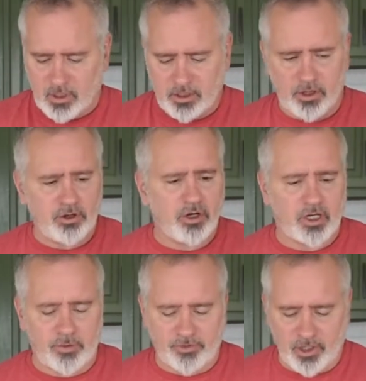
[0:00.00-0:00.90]
They'll
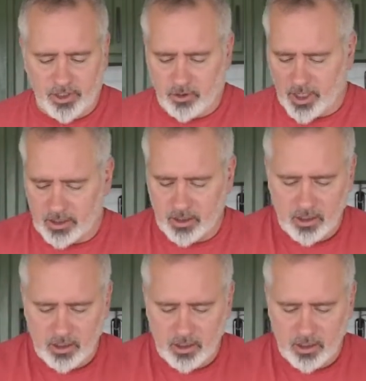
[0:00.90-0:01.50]
cook up fairly quick.